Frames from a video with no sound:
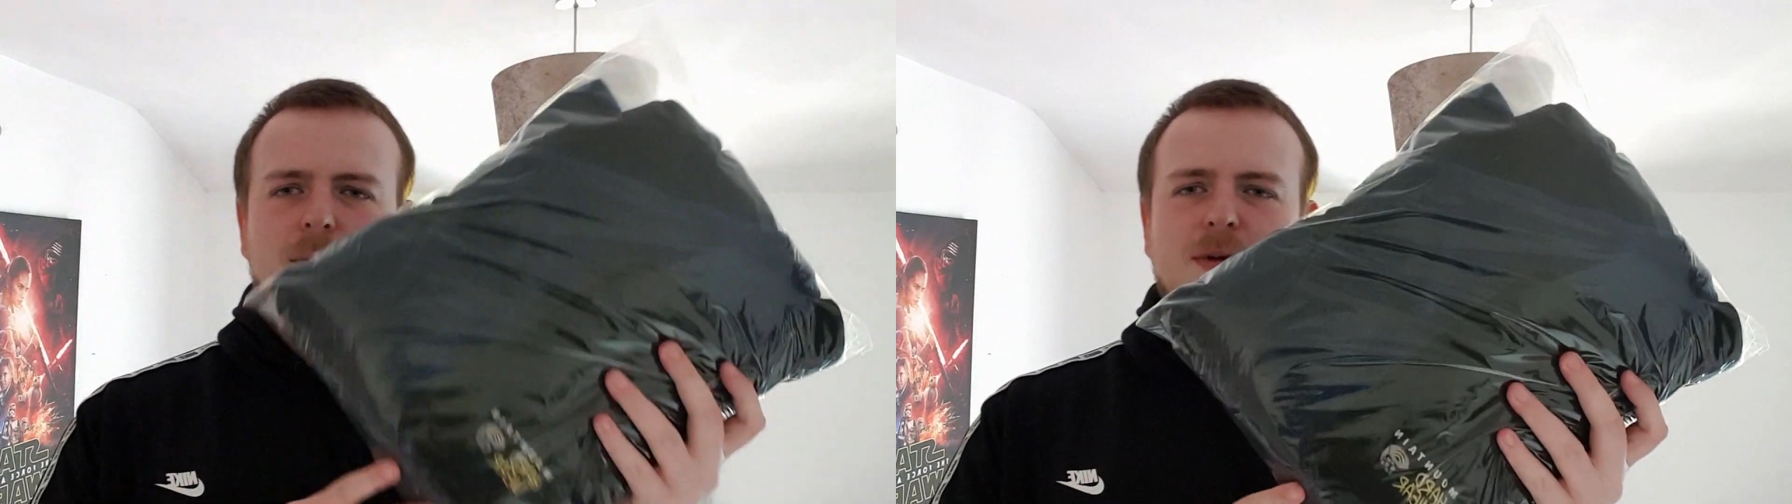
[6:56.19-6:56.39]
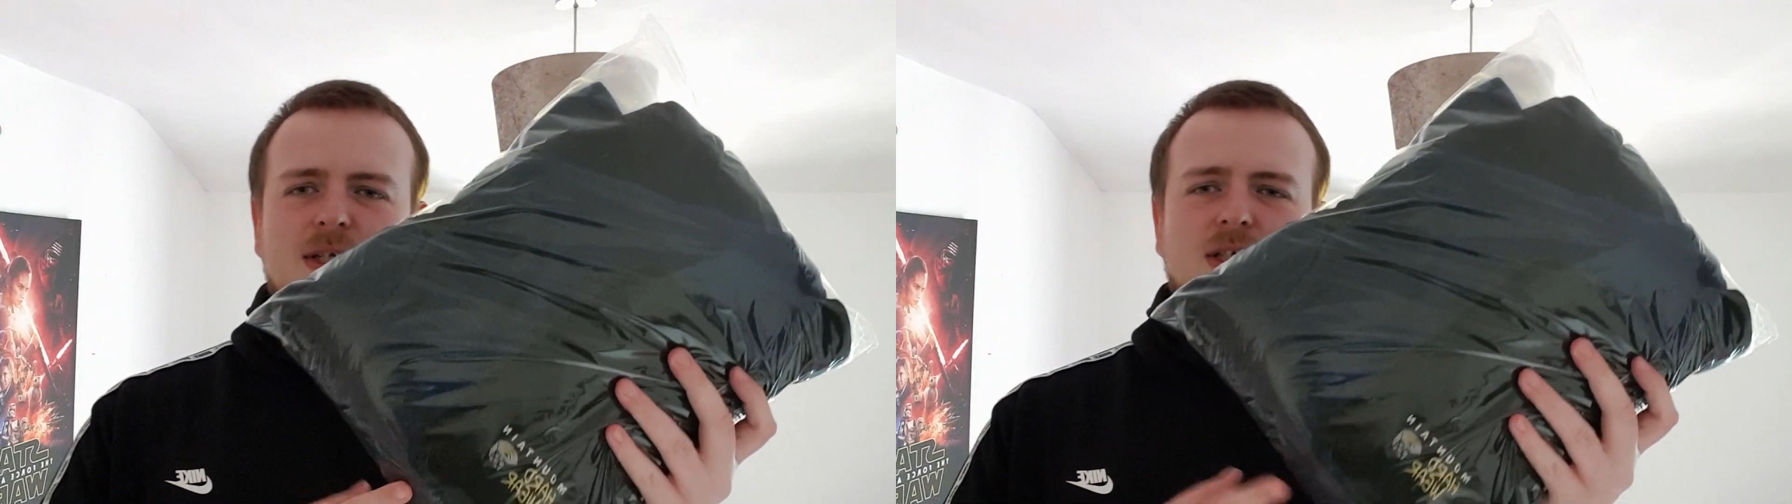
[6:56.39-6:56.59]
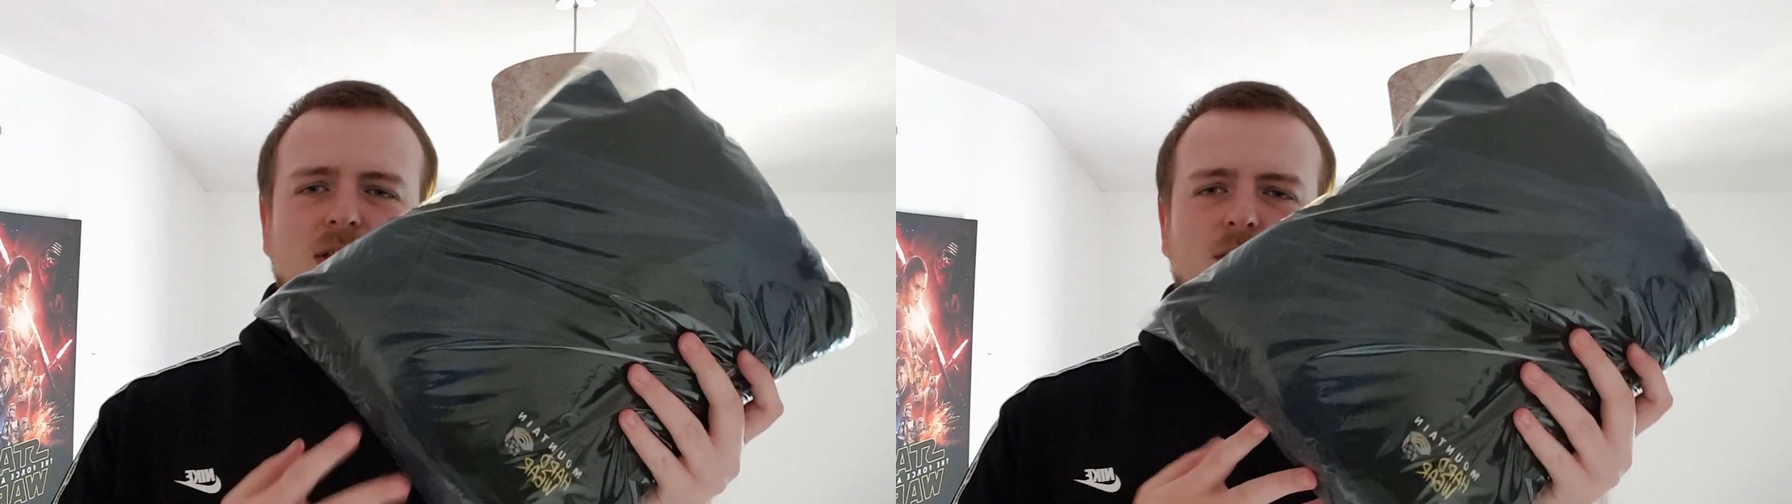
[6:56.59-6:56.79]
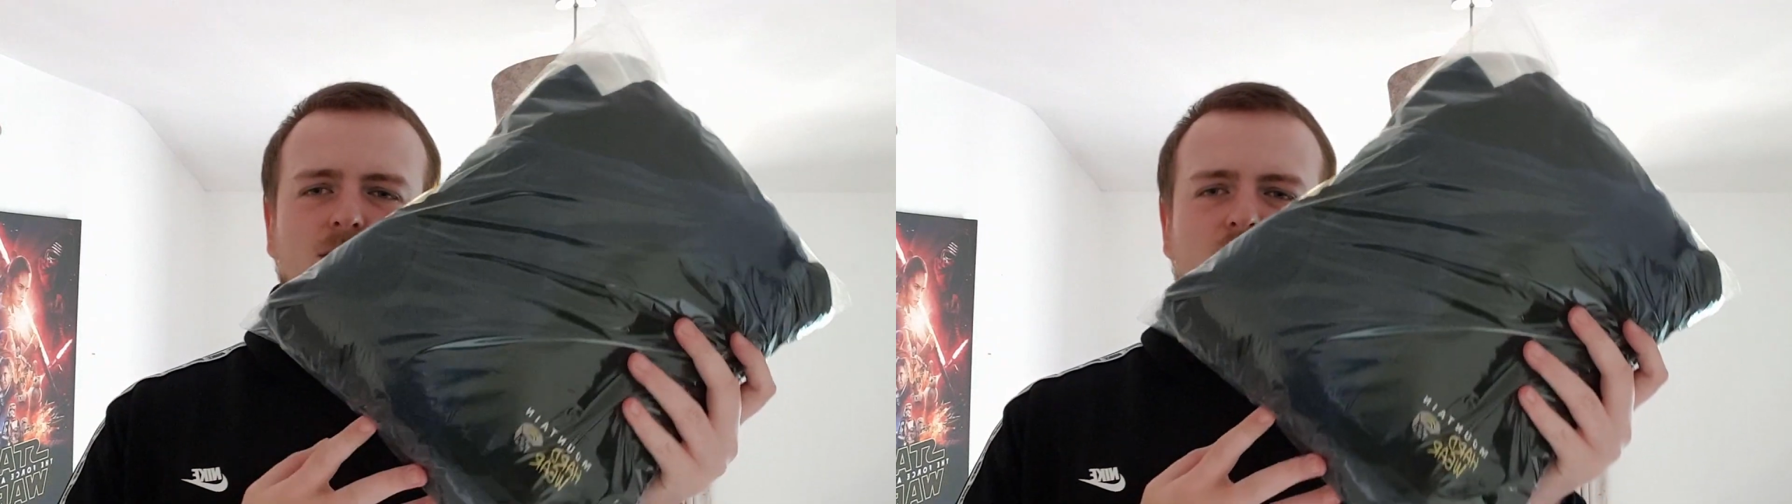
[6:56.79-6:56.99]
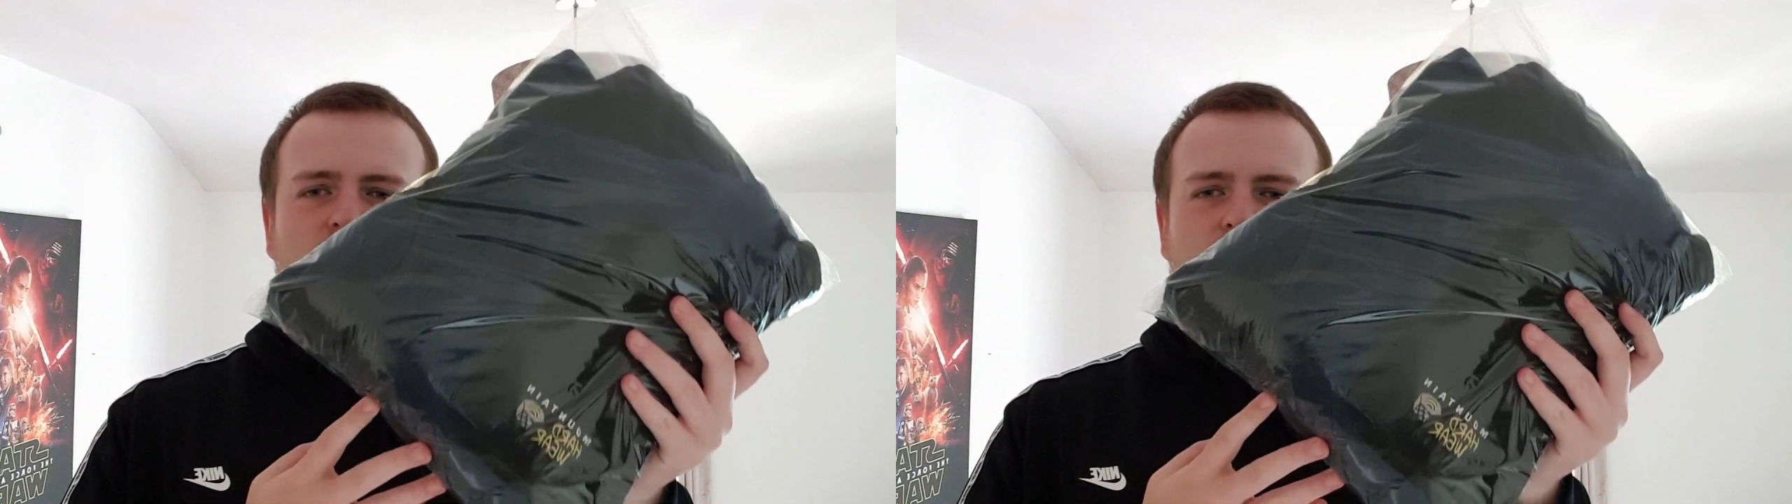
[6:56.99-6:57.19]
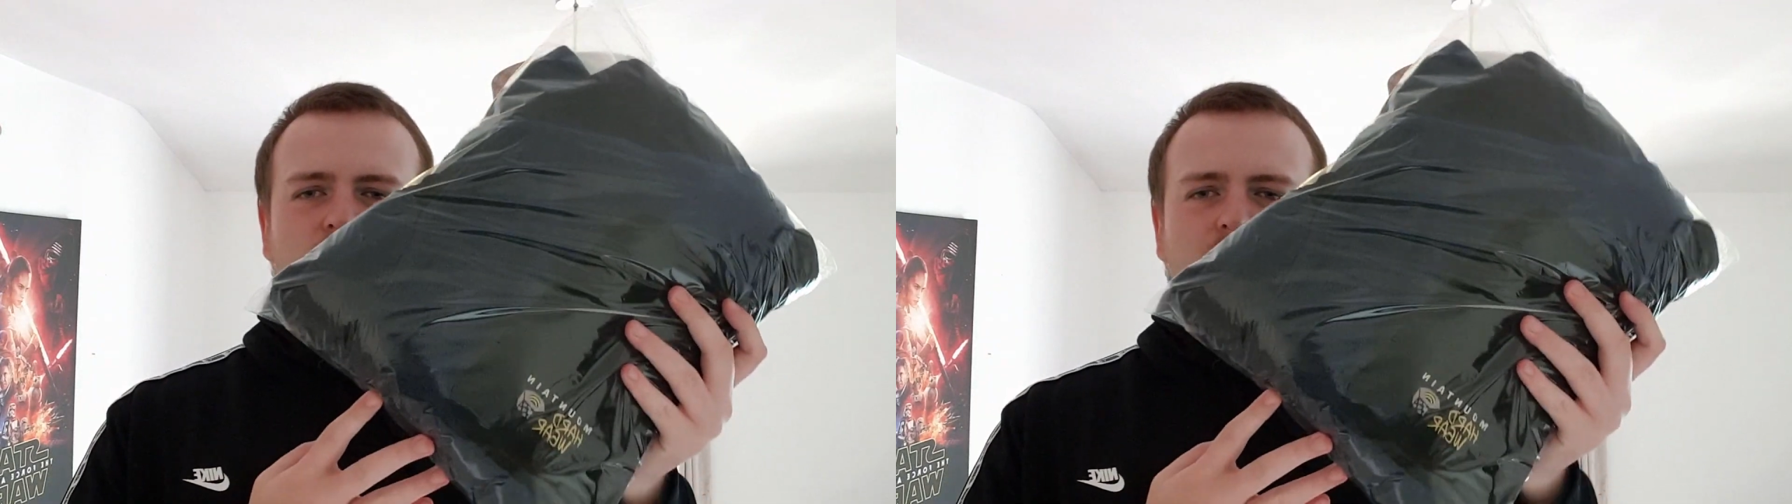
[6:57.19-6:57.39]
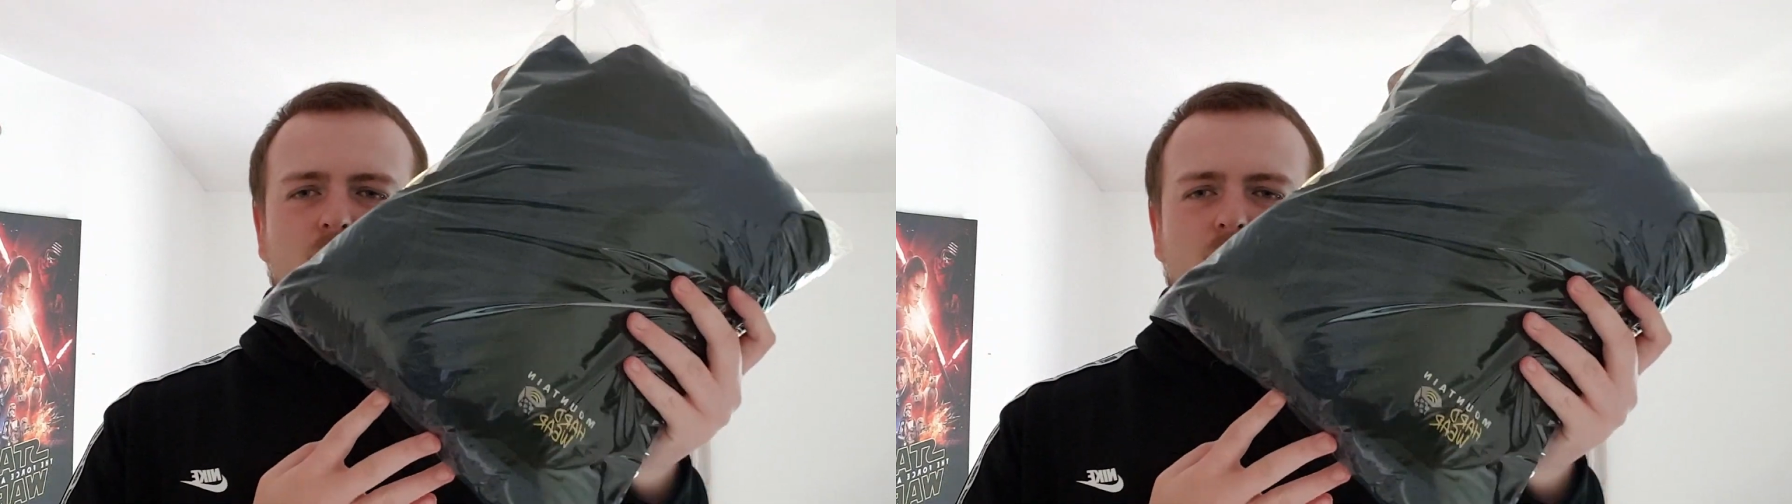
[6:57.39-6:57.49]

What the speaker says: Picked this up for